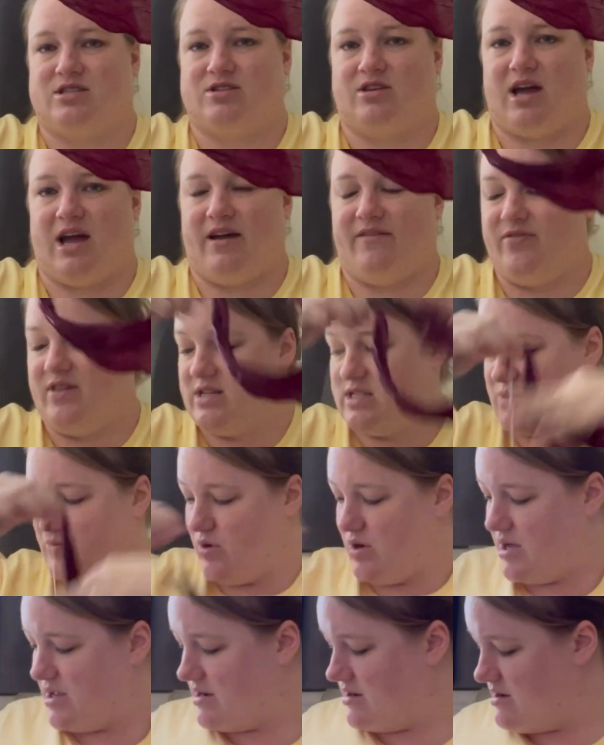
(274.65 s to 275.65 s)
So I have this
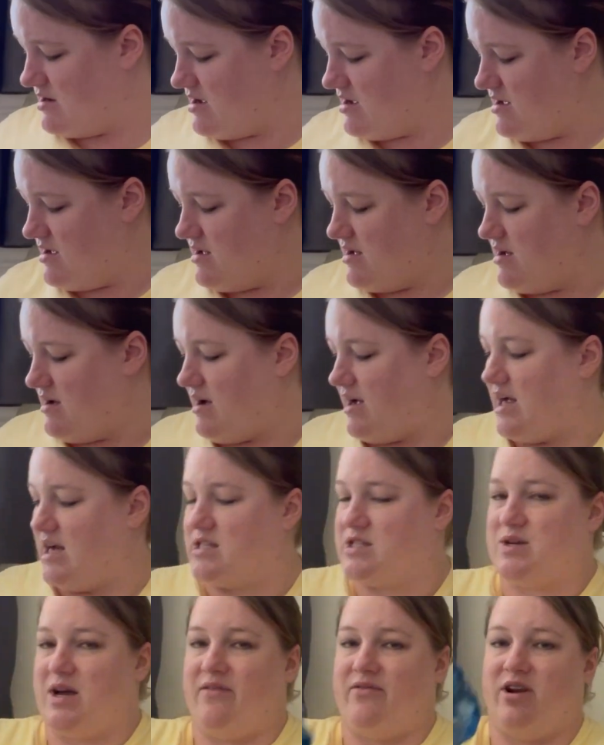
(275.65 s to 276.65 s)
one. I
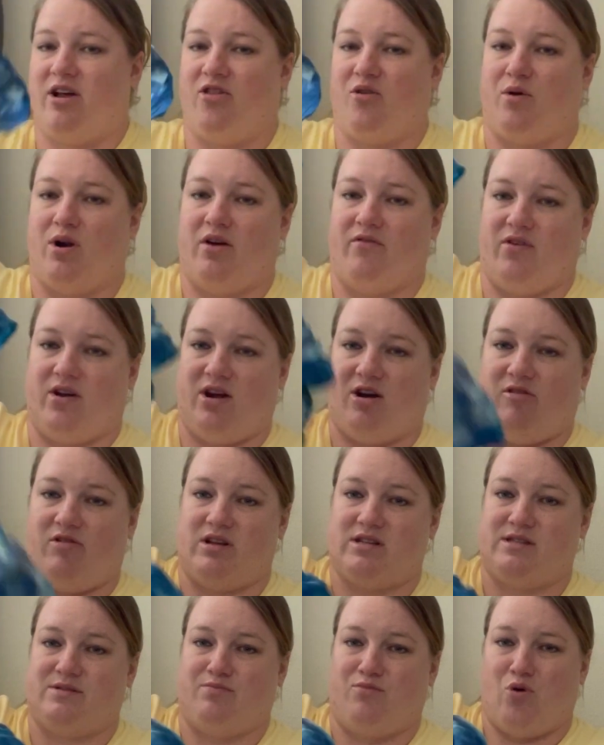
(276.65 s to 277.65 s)
also have another one over here
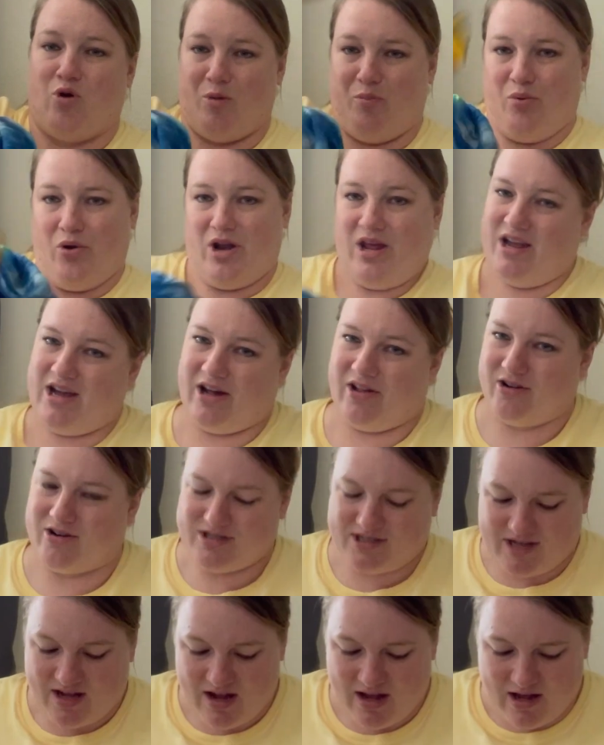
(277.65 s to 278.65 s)
that's more pretty
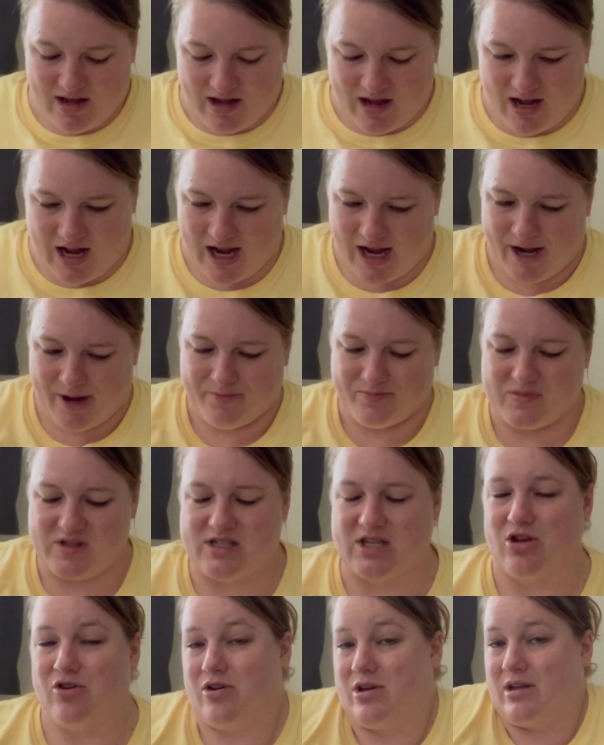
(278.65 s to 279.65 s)
colors.
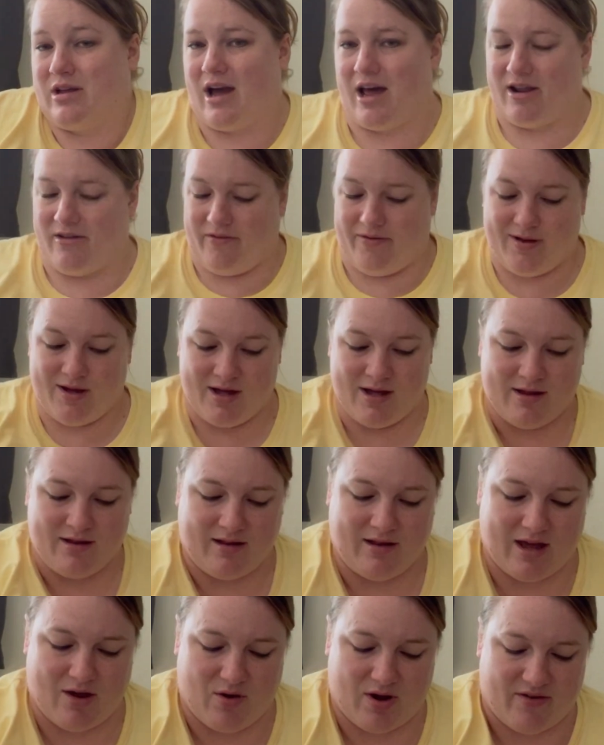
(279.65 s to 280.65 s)
So you can kind of
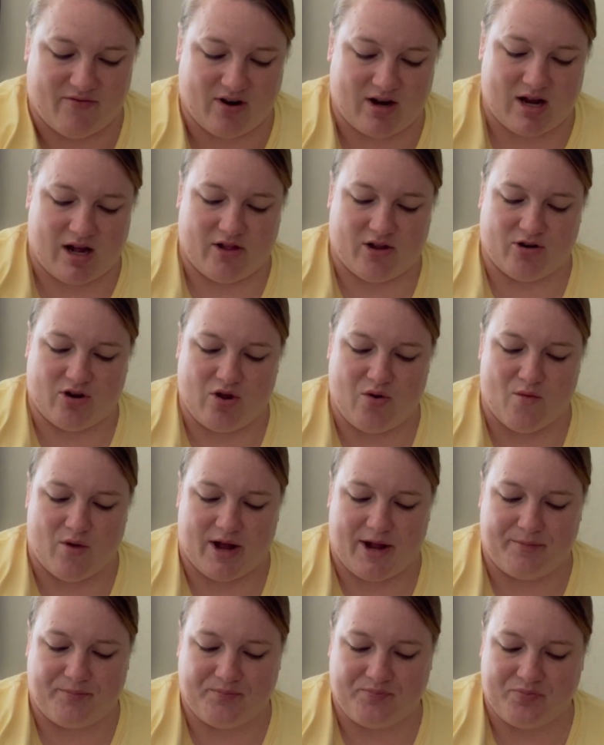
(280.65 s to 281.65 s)
get whatever color you
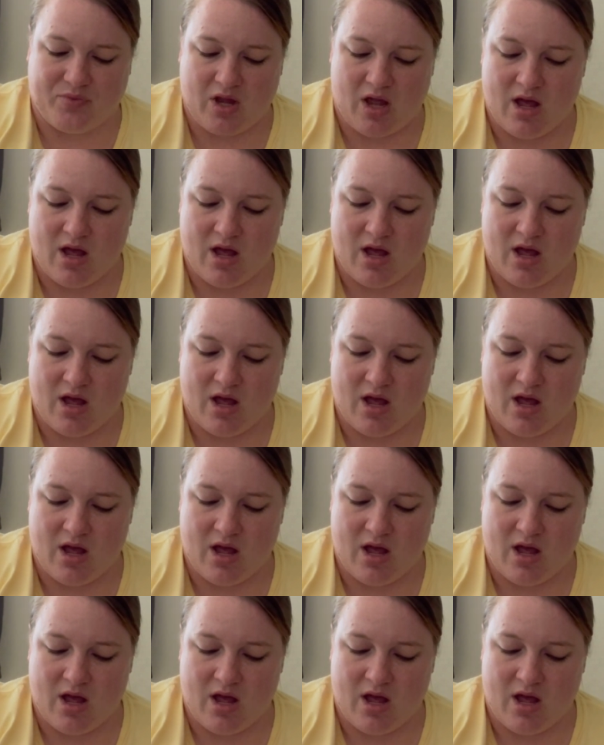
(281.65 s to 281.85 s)
want.